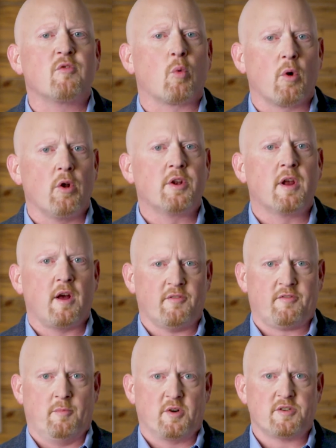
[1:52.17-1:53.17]
World
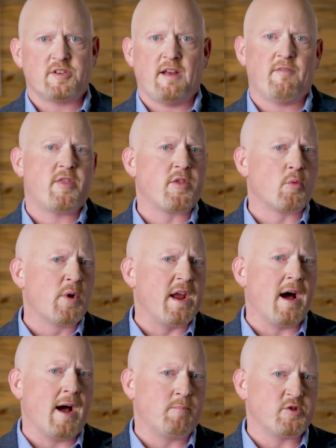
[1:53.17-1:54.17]
customers have 3
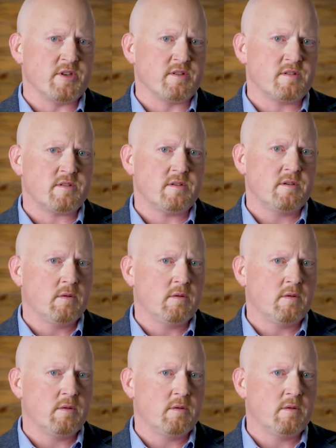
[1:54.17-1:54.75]
options.